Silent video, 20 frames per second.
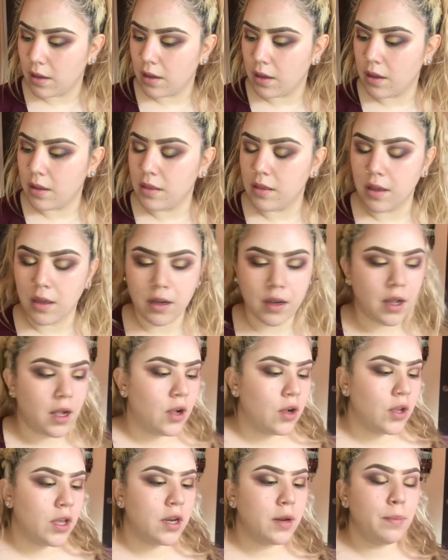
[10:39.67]
and then
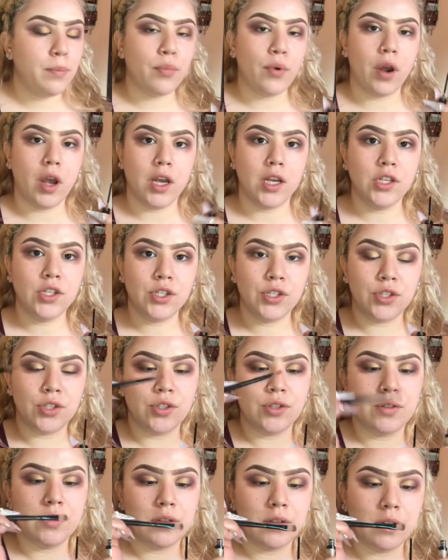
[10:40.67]
I'll get a
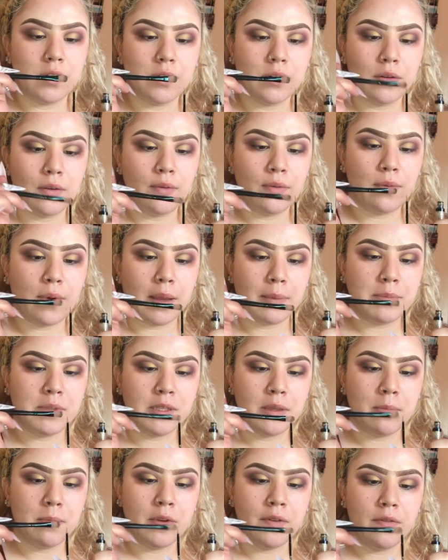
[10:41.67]
brush, wipe
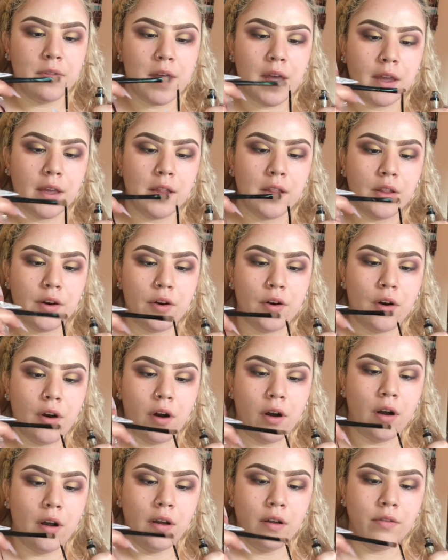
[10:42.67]
some of that glitter
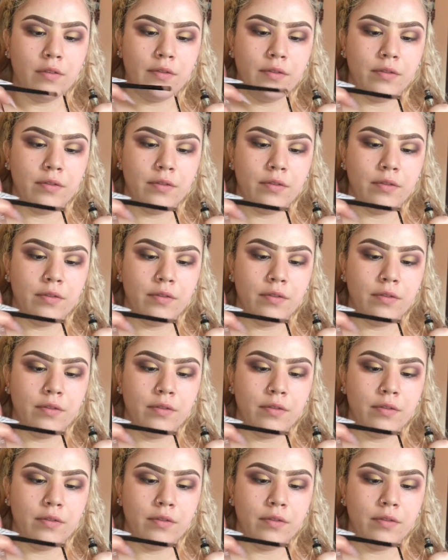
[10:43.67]
off,